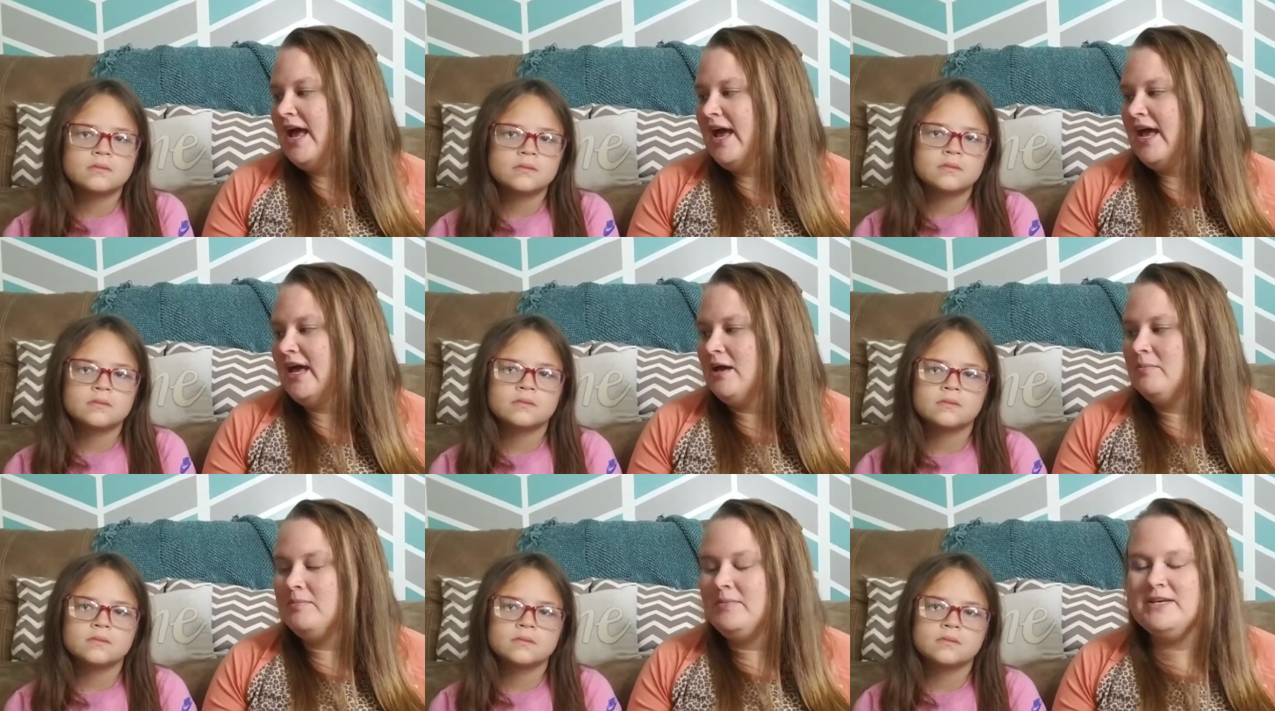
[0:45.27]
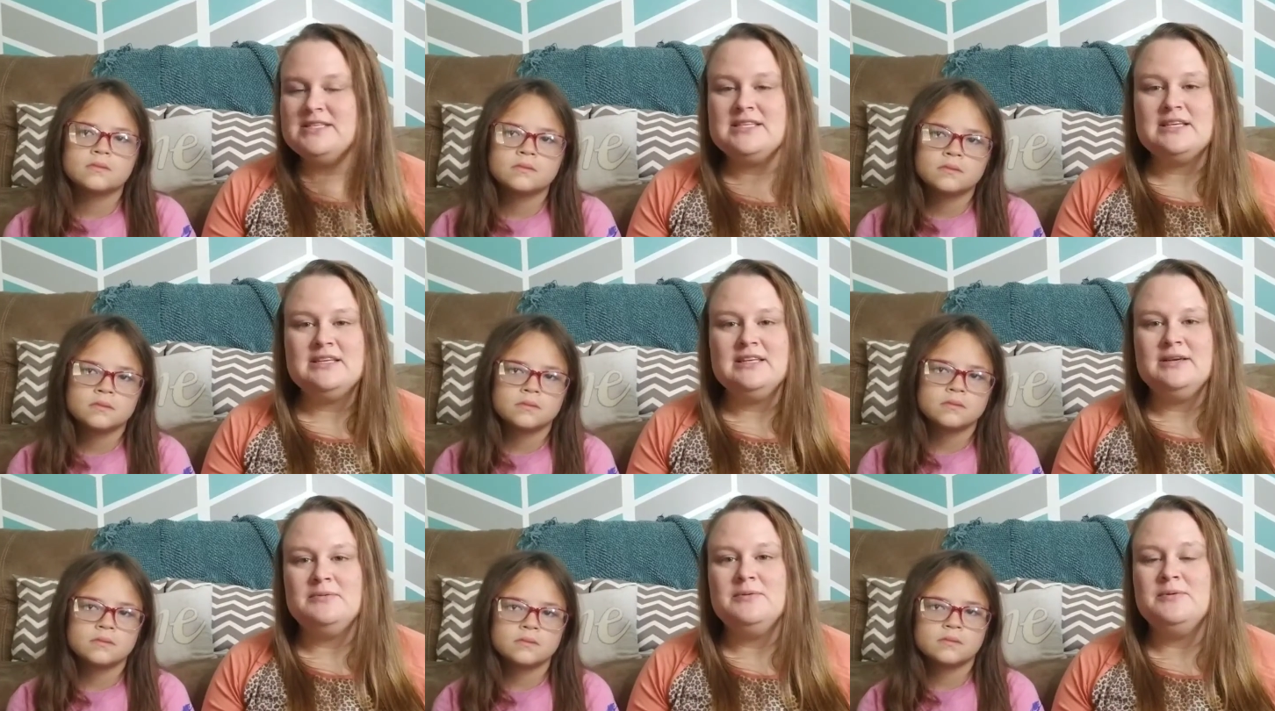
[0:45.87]
Speaker 1: And
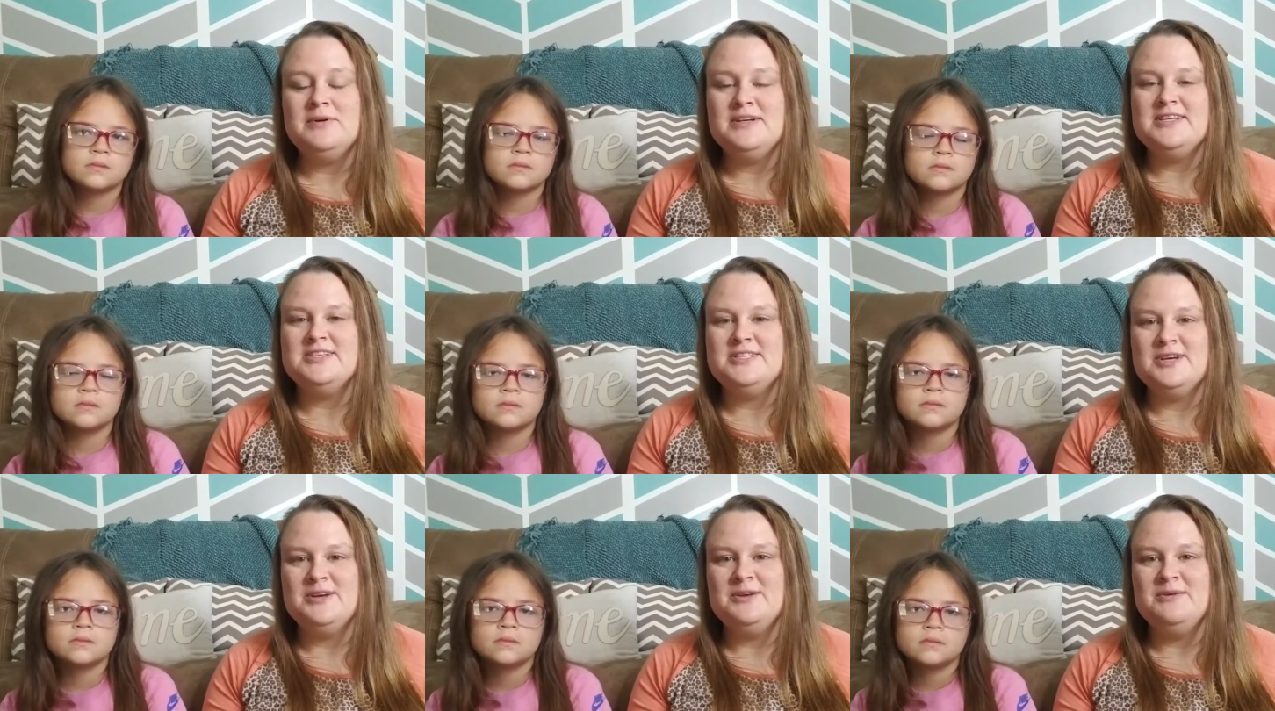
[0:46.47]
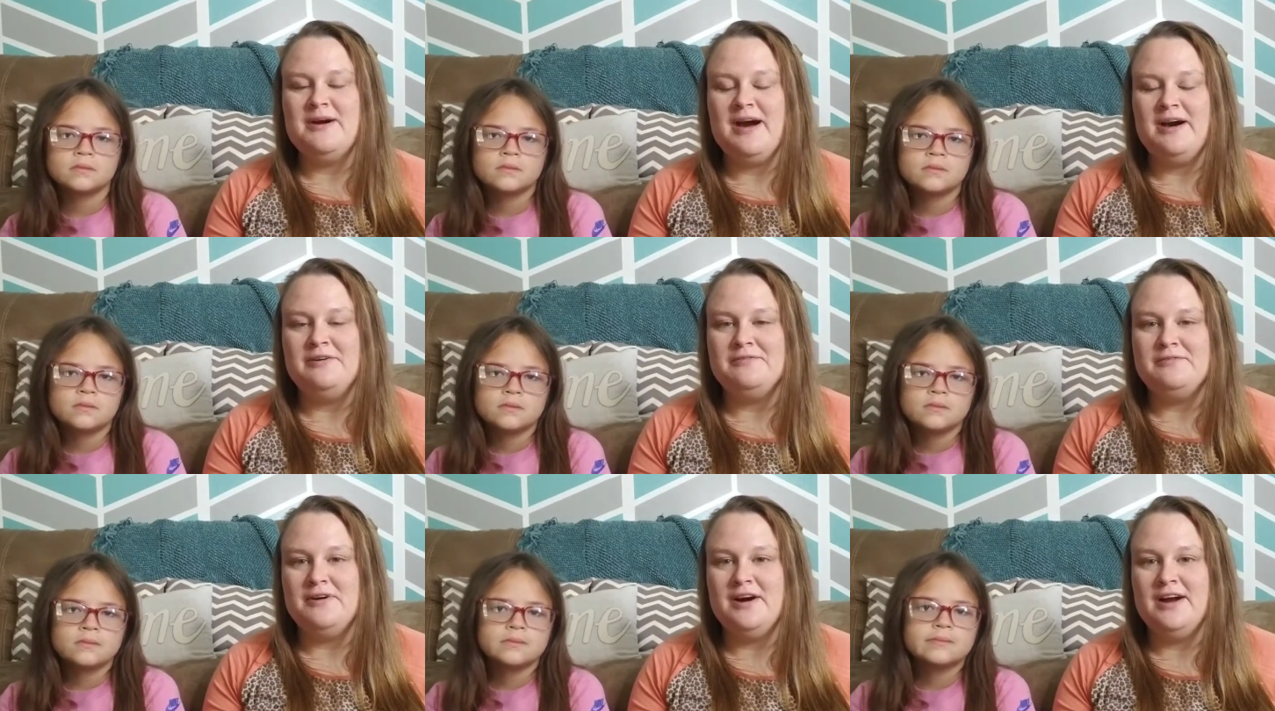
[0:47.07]
basically, we want to show you
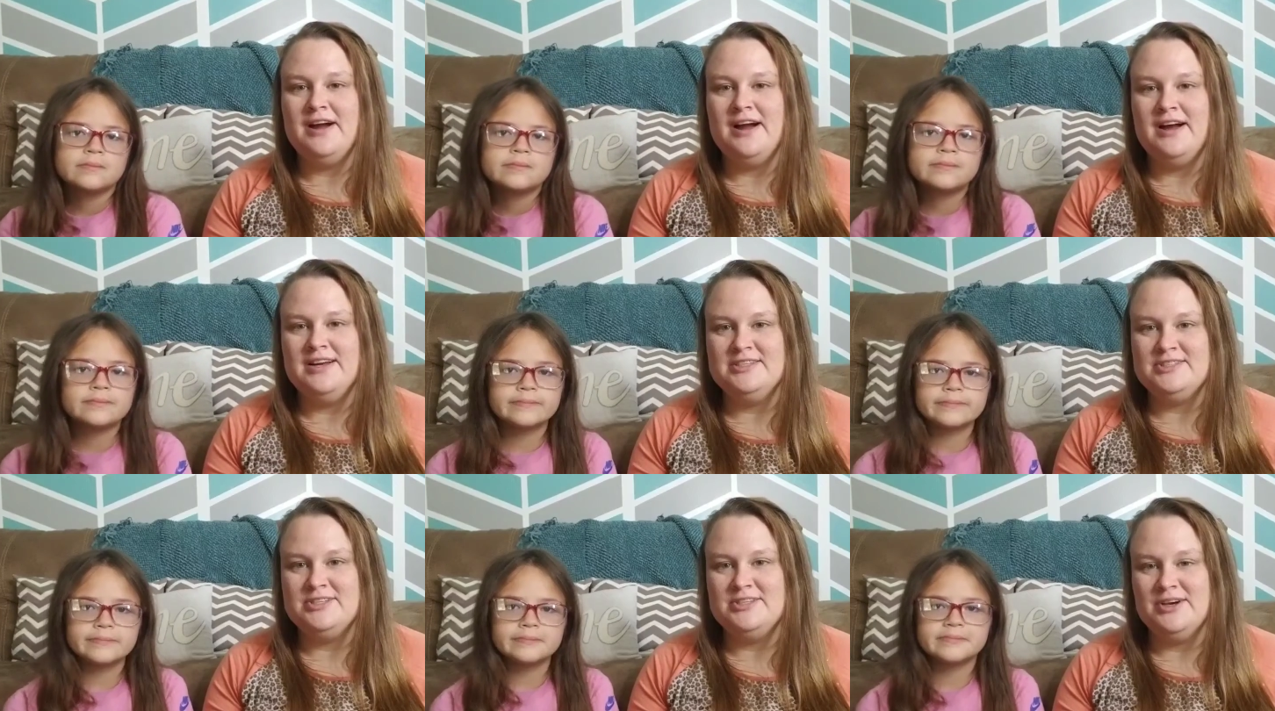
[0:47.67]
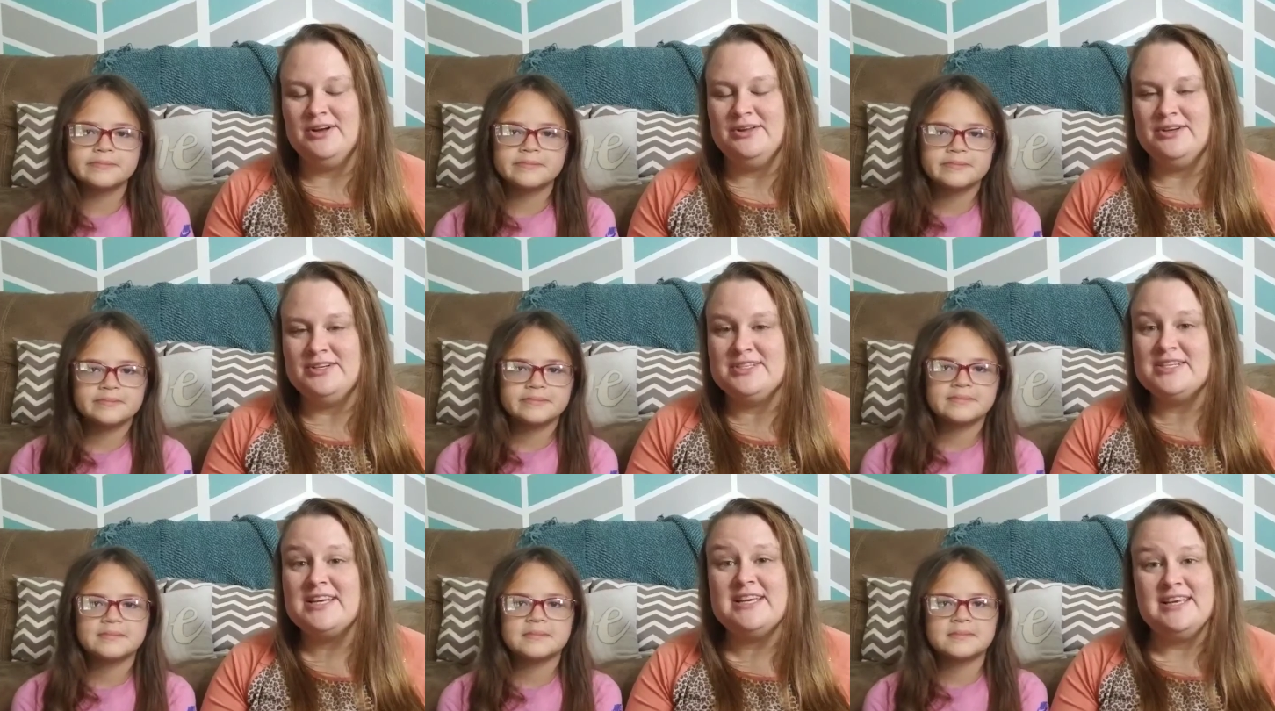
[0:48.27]
how far
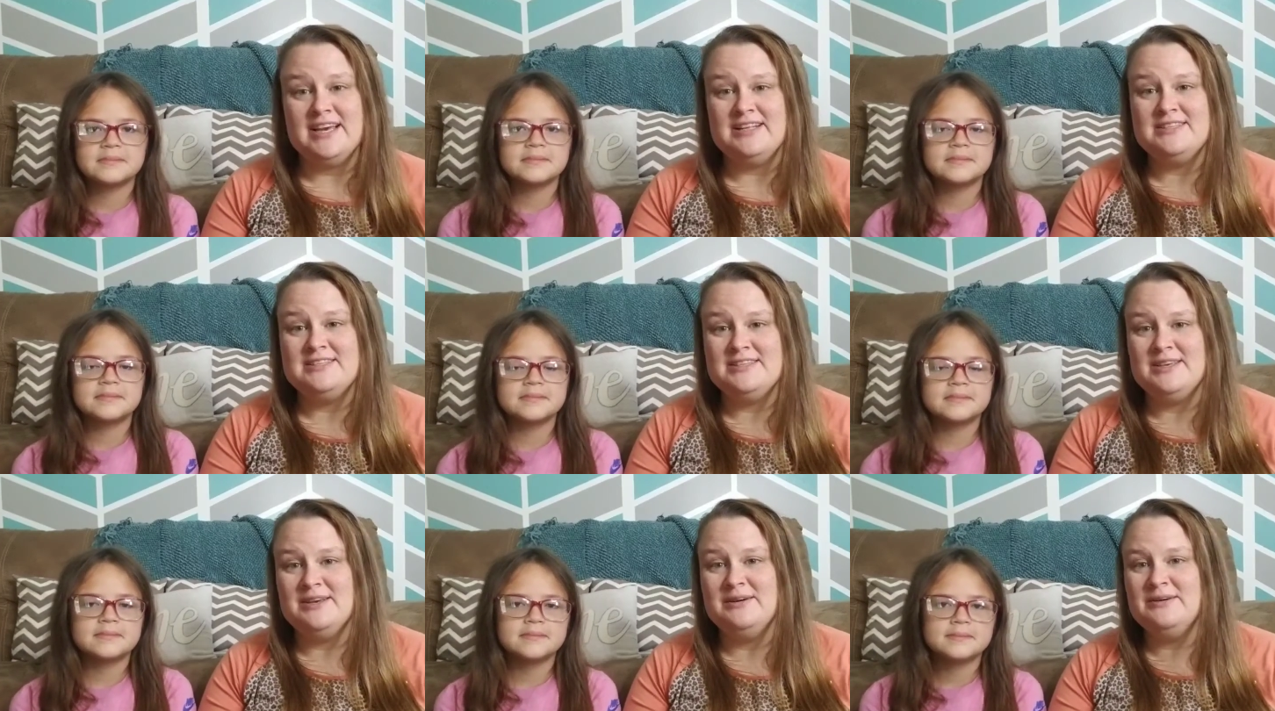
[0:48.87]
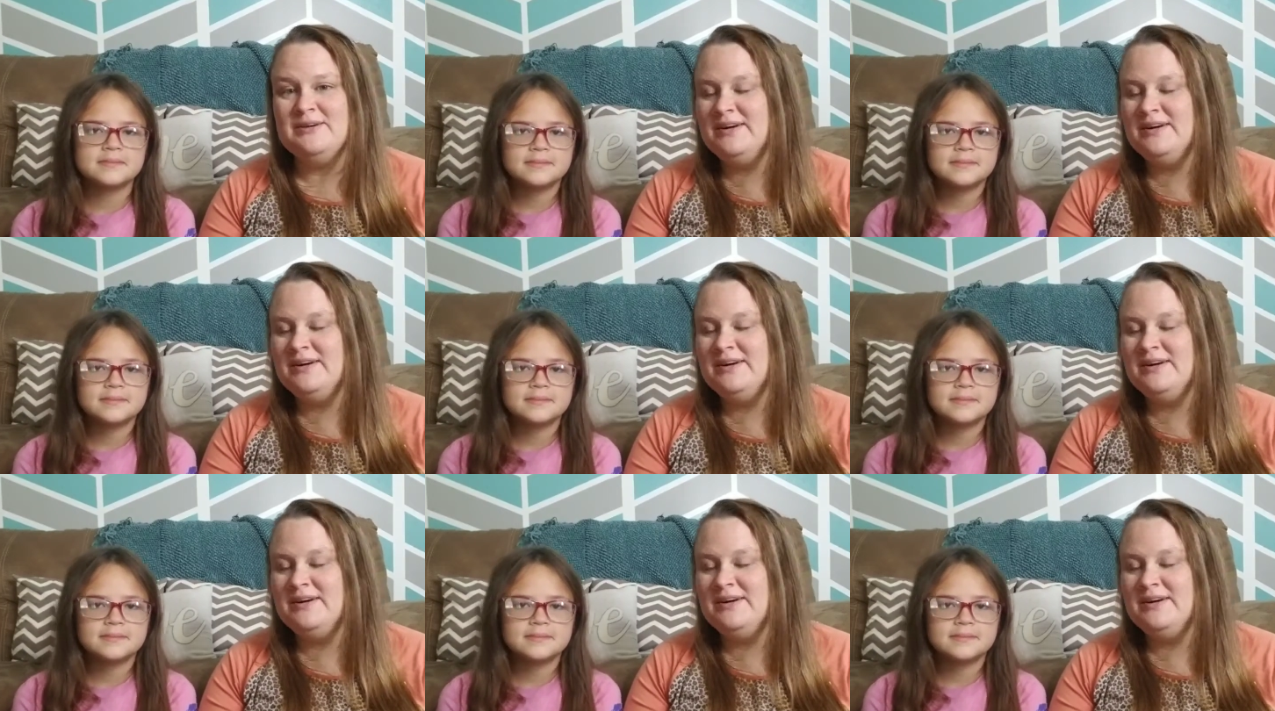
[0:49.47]
$100 gets you.